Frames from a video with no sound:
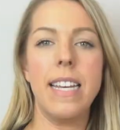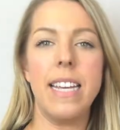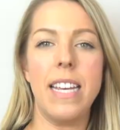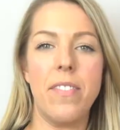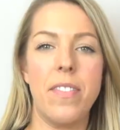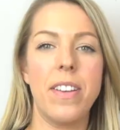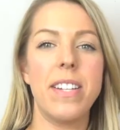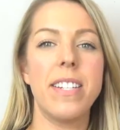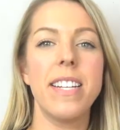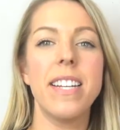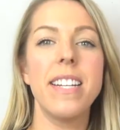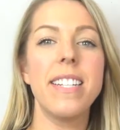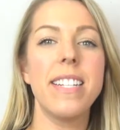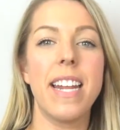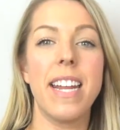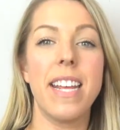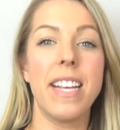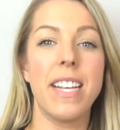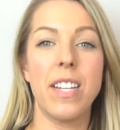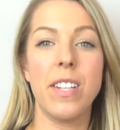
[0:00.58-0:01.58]
Evicting a
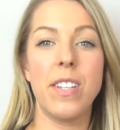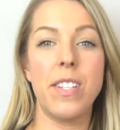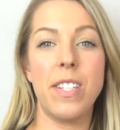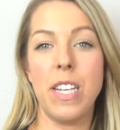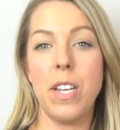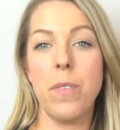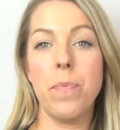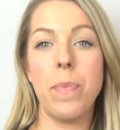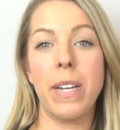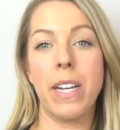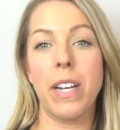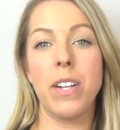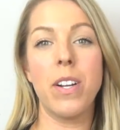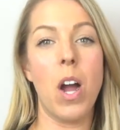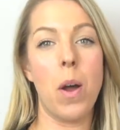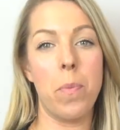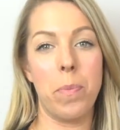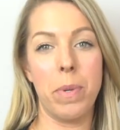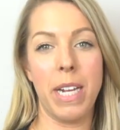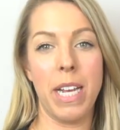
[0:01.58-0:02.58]
tenant can seem like a
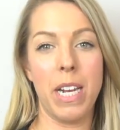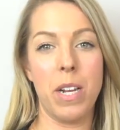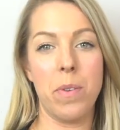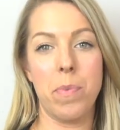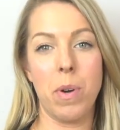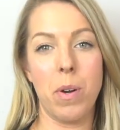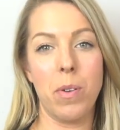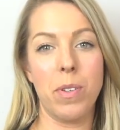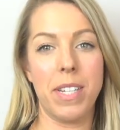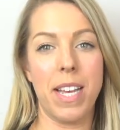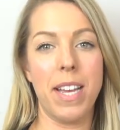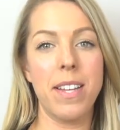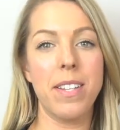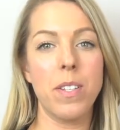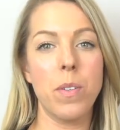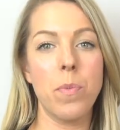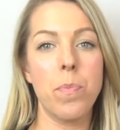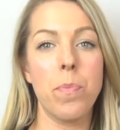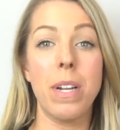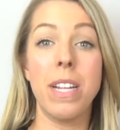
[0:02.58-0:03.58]
complicated
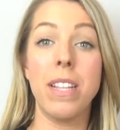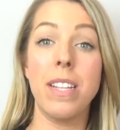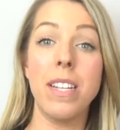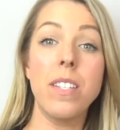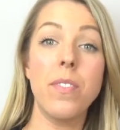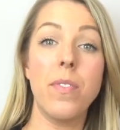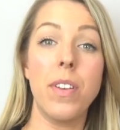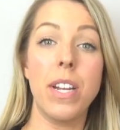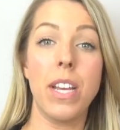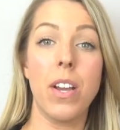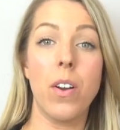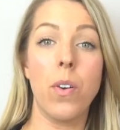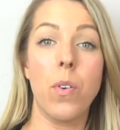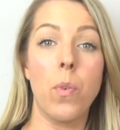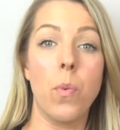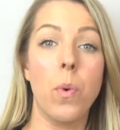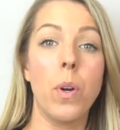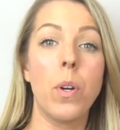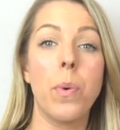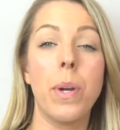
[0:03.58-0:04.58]
process, but in this
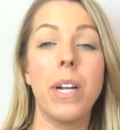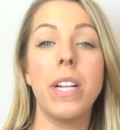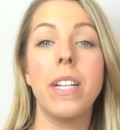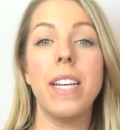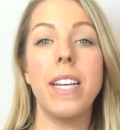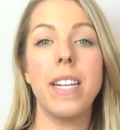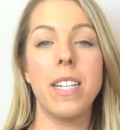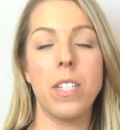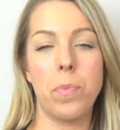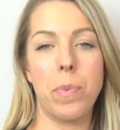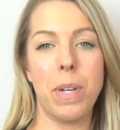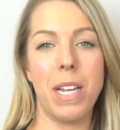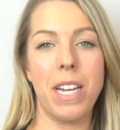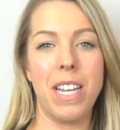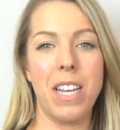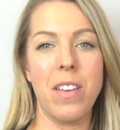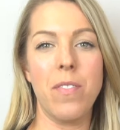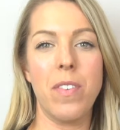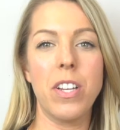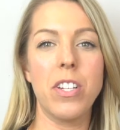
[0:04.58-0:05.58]
video, we'll quickly explain
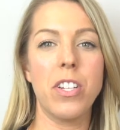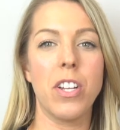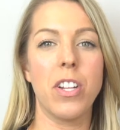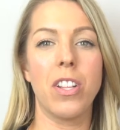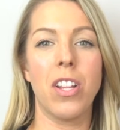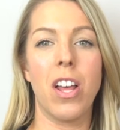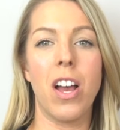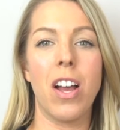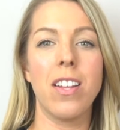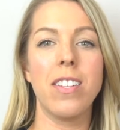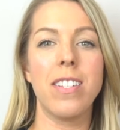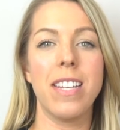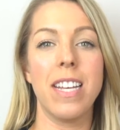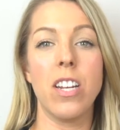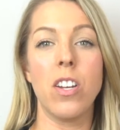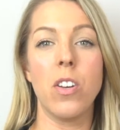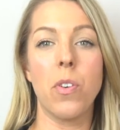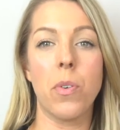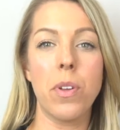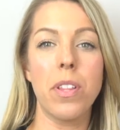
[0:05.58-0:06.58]
eviction laws
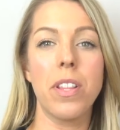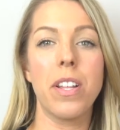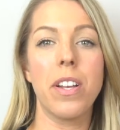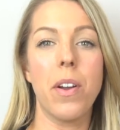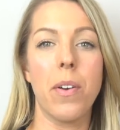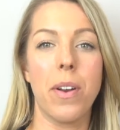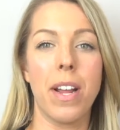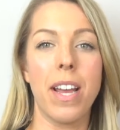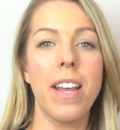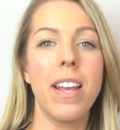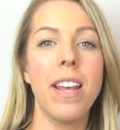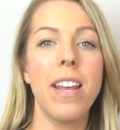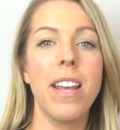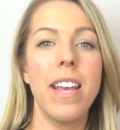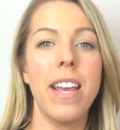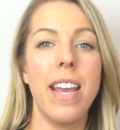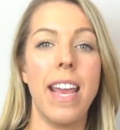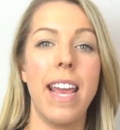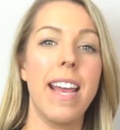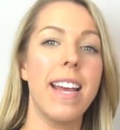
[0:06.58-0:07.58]
in North Dakota
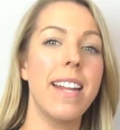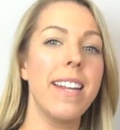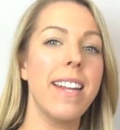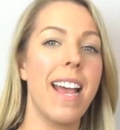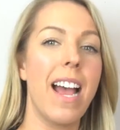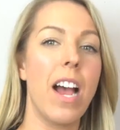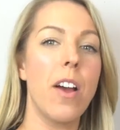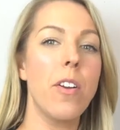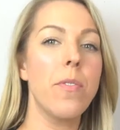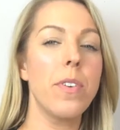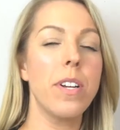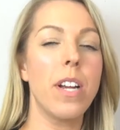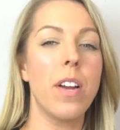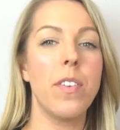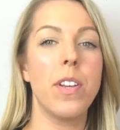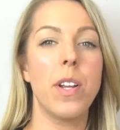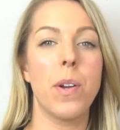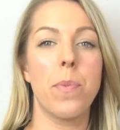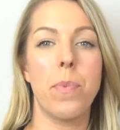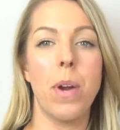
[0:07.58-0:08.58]
and how to
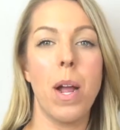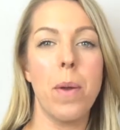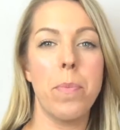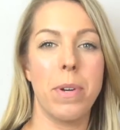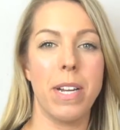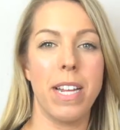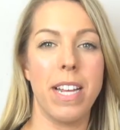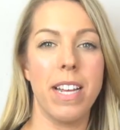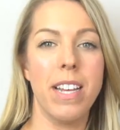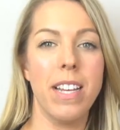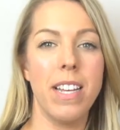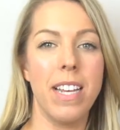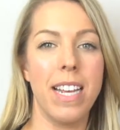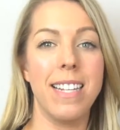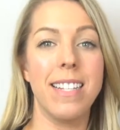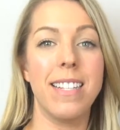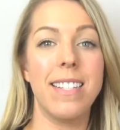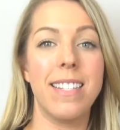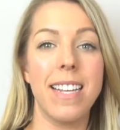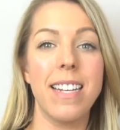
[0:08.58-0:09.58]
recover your property
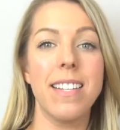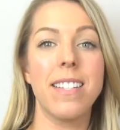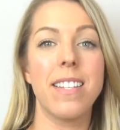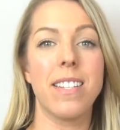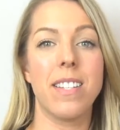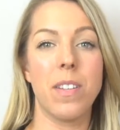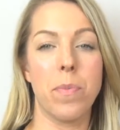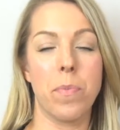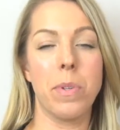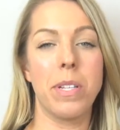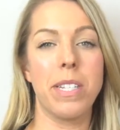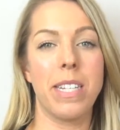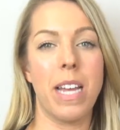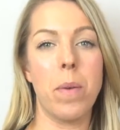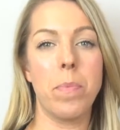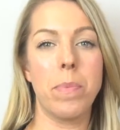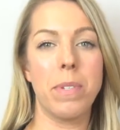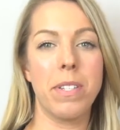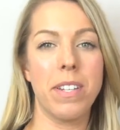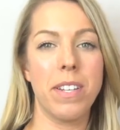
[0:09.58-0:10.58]
in six simple
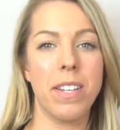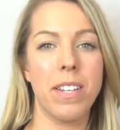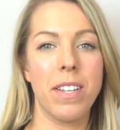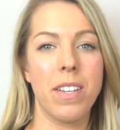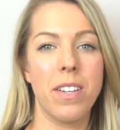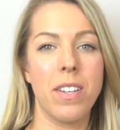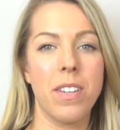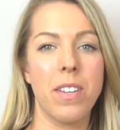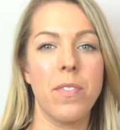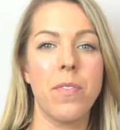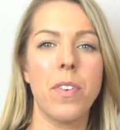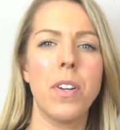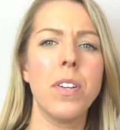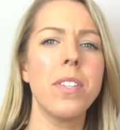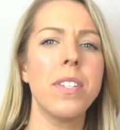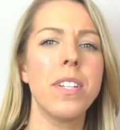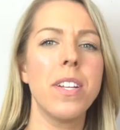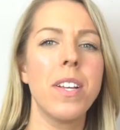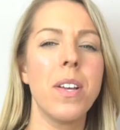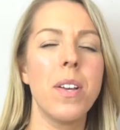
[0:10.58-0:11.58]
steps.
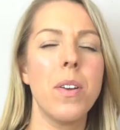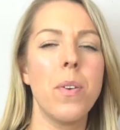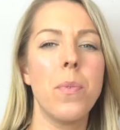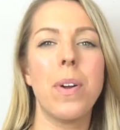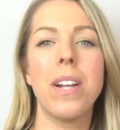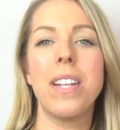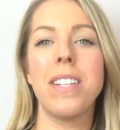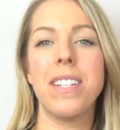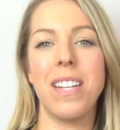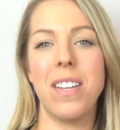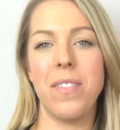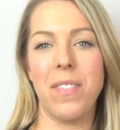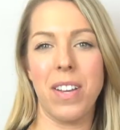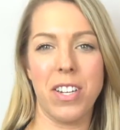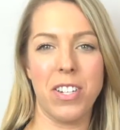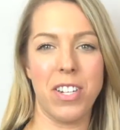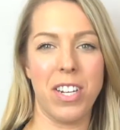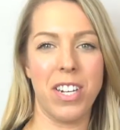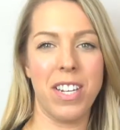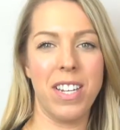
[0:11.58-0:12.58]
First, what is an
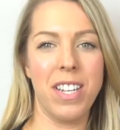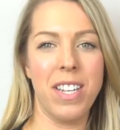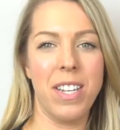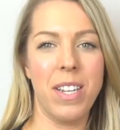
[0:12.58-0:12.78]
eviction?